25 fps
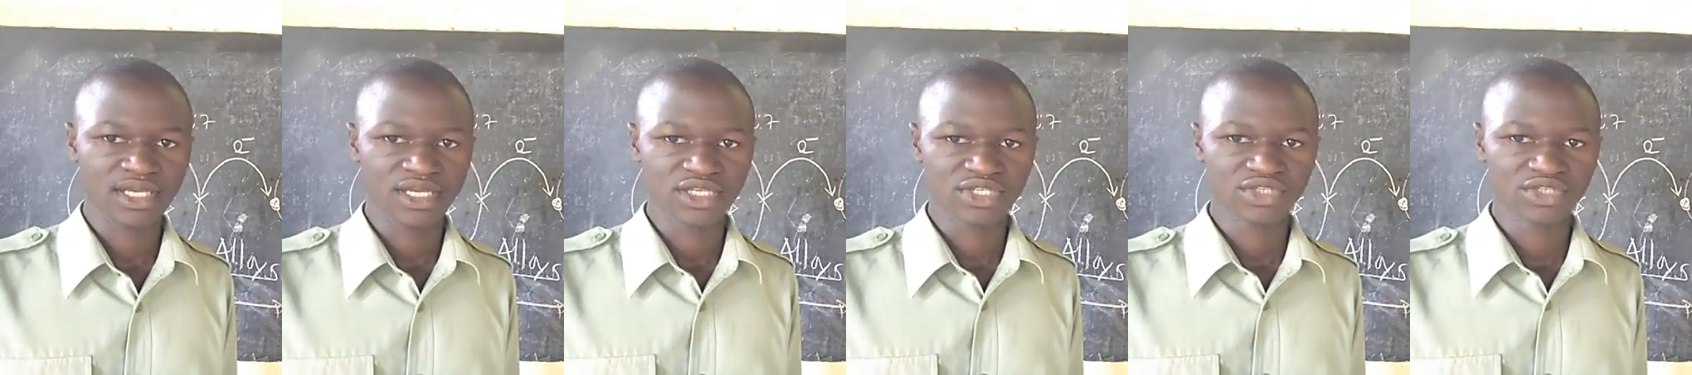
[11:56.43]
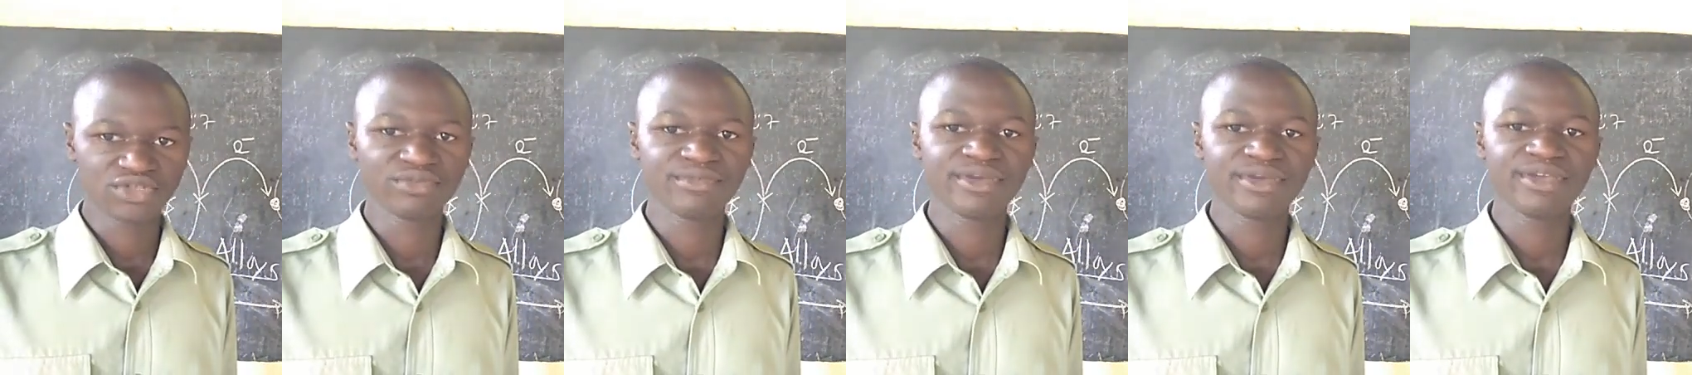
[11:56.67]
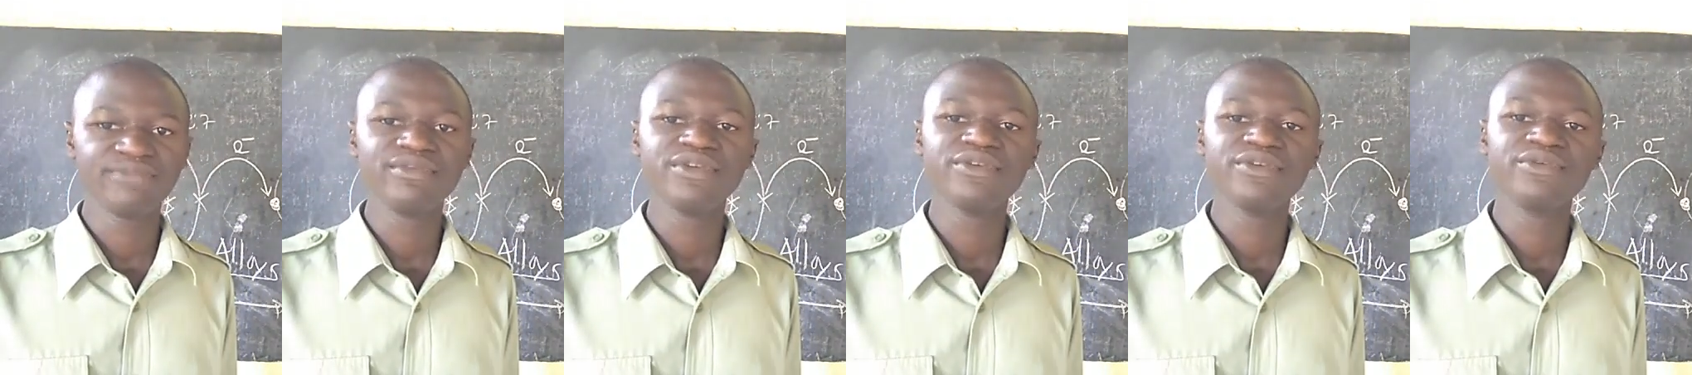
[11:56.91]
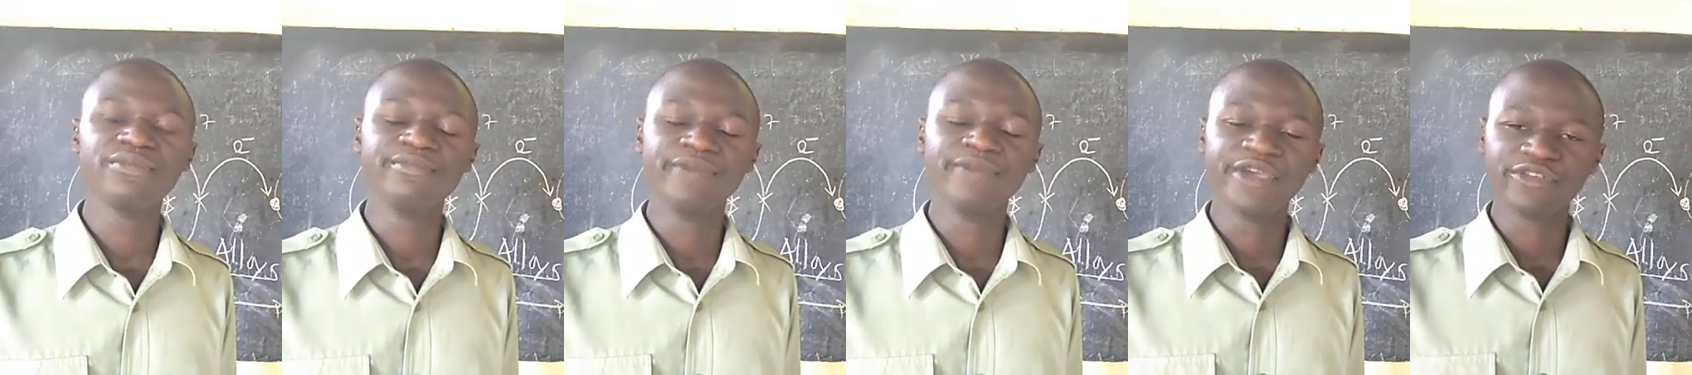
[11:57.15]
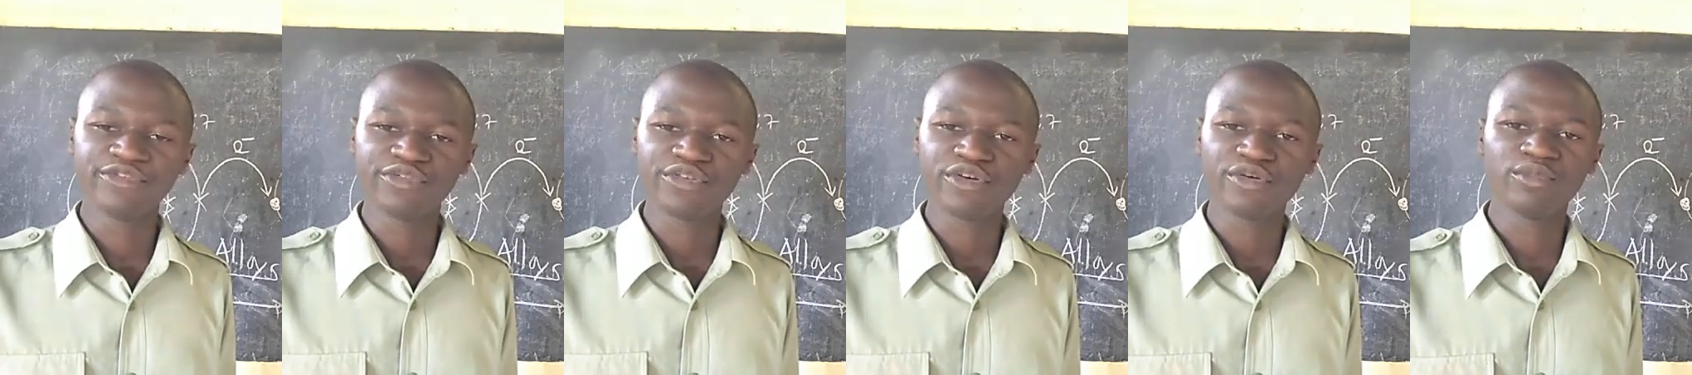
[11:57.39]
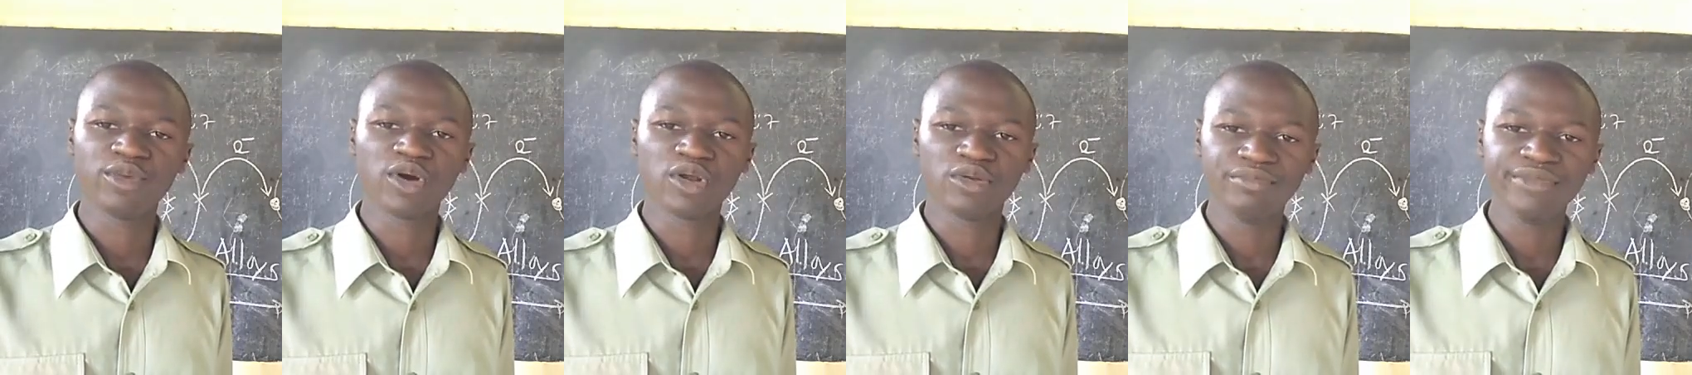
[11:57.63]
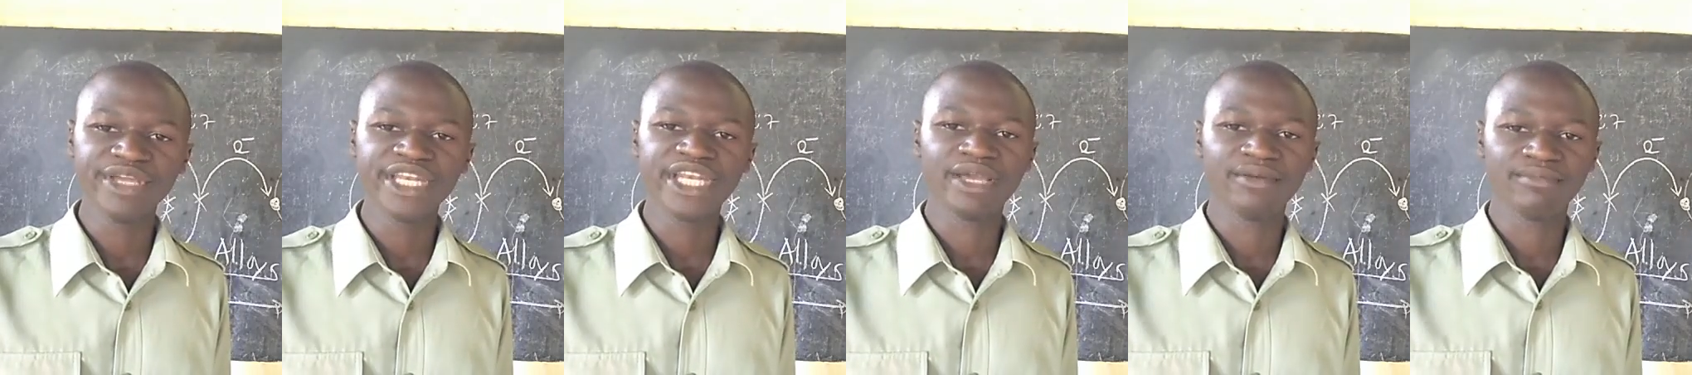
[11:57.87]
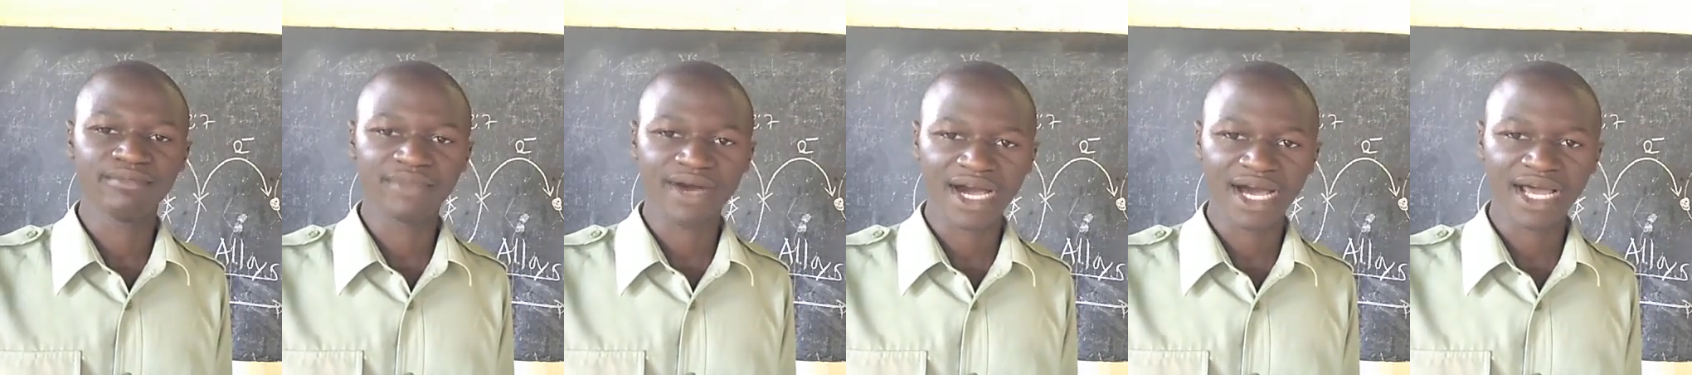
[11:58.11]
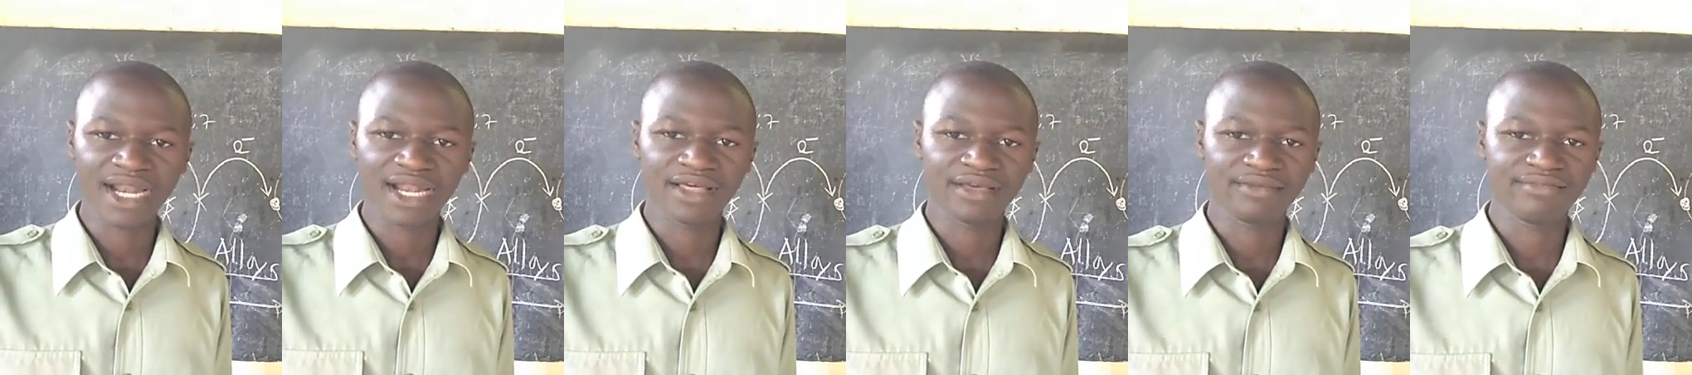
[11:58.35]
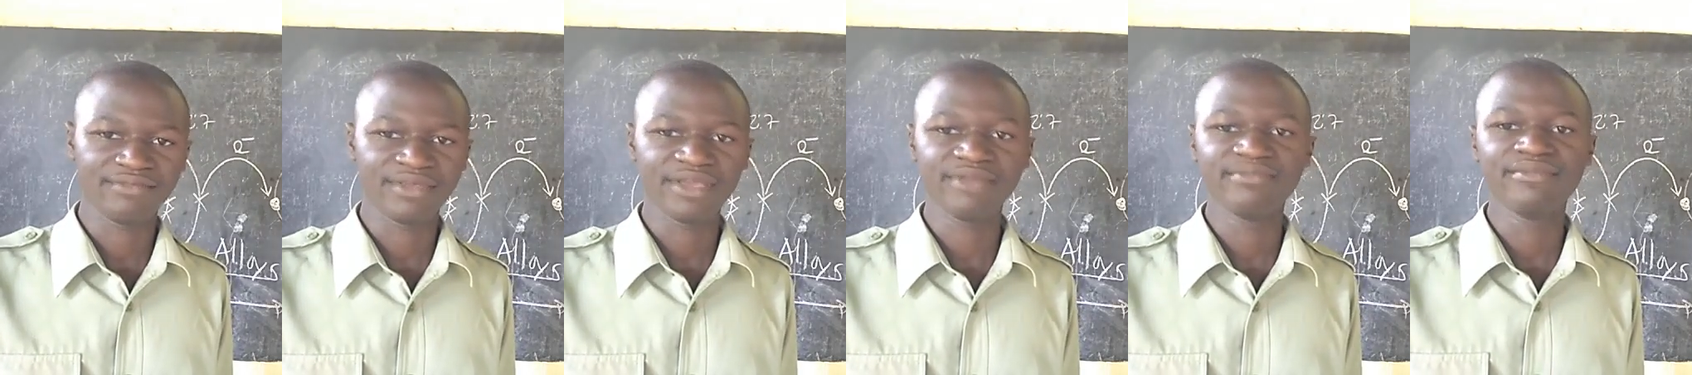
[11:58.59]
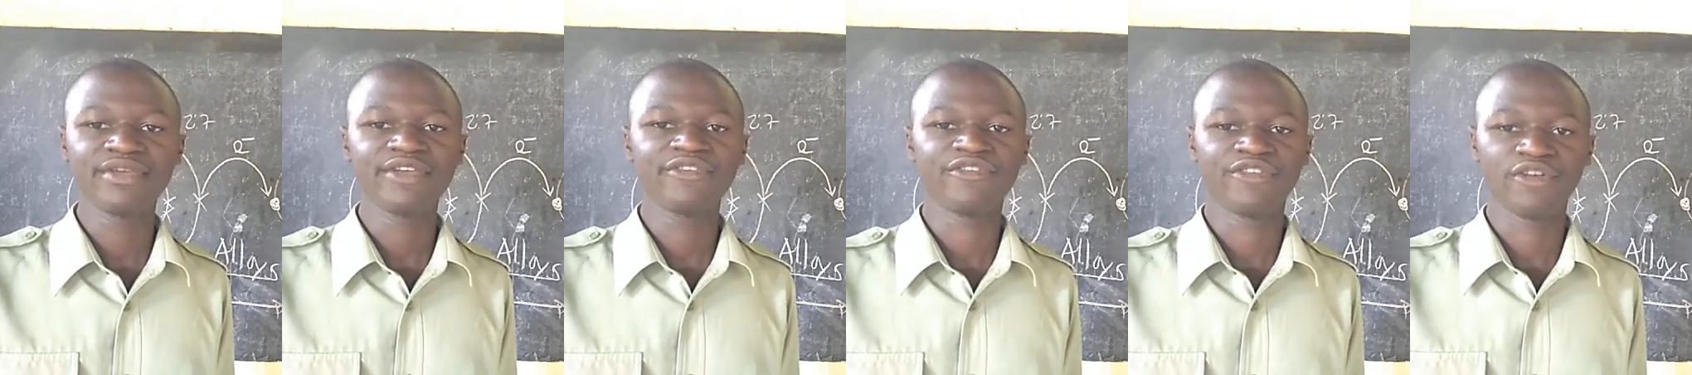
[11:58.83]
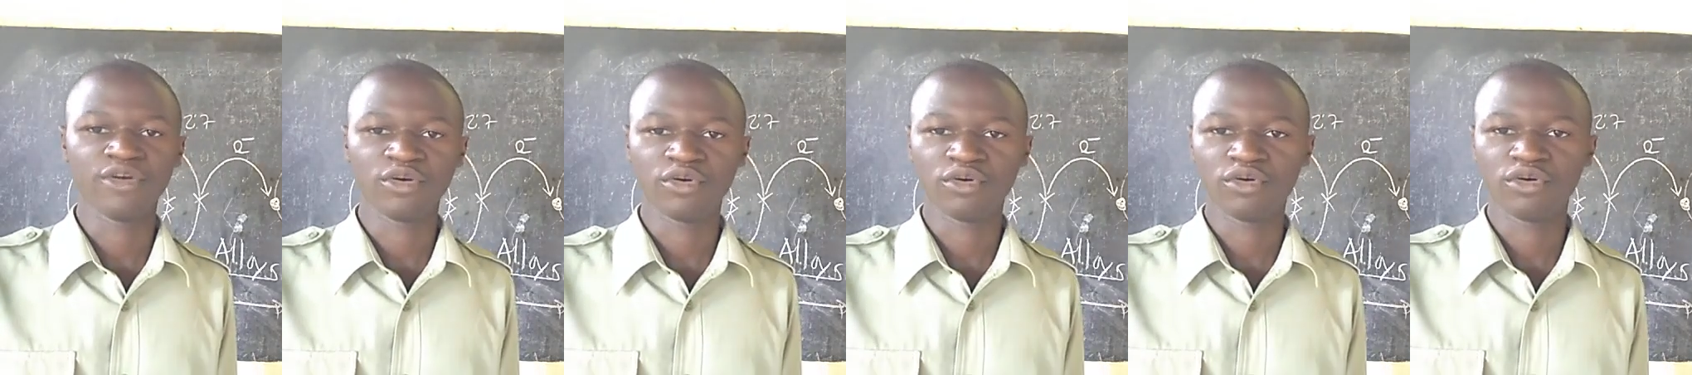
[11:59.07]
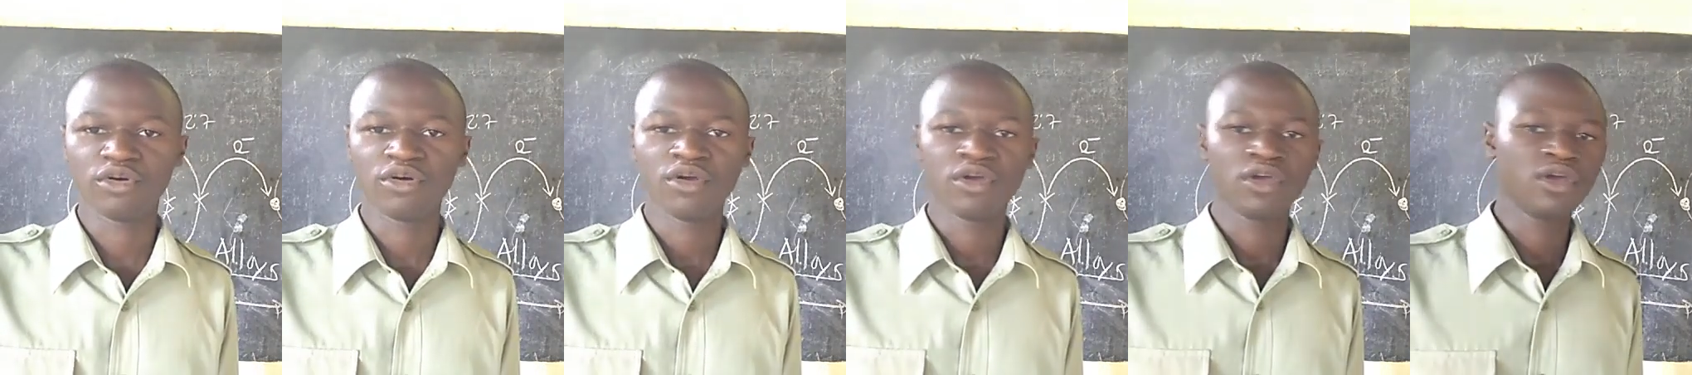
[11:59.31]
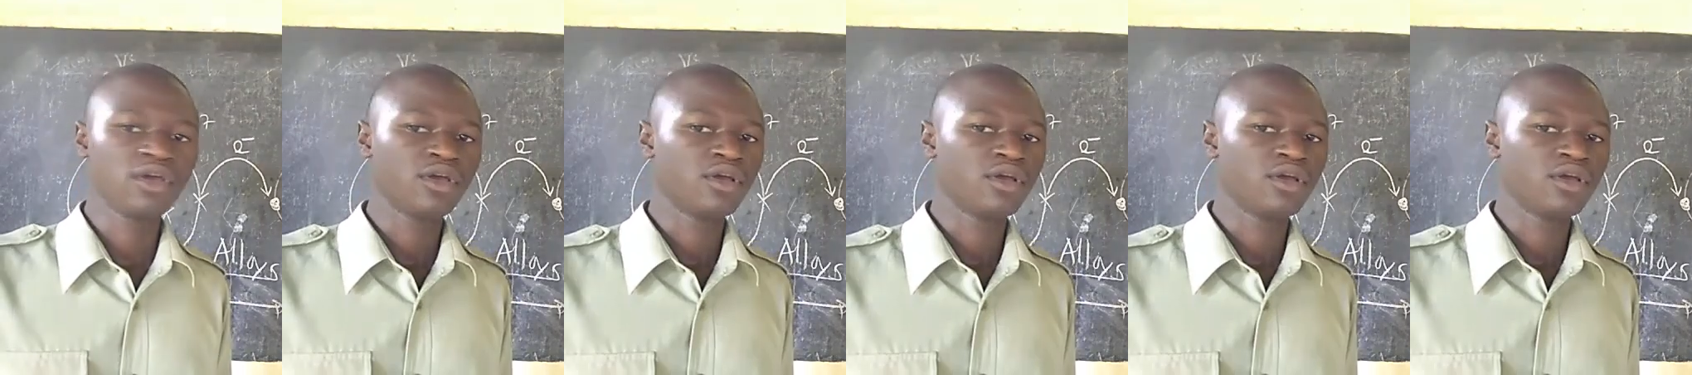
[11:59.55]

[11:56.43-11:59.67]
So maybe we may form aluminium alloy, maybe for